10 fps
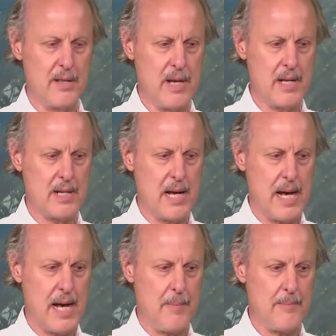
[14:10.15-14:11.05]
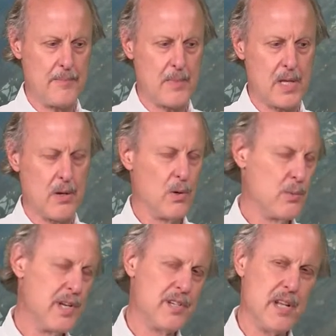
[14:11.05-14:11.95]
that the whole
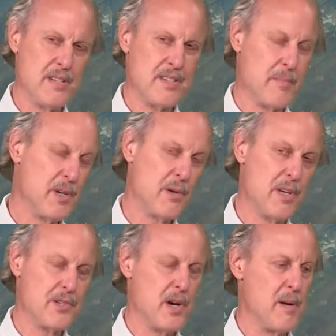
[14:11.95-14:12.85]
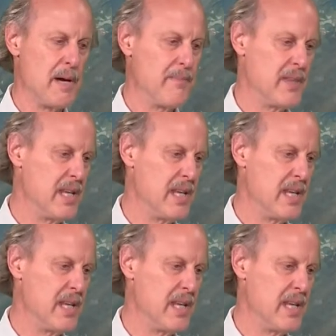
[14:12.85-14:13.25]
region has some degree of trauma.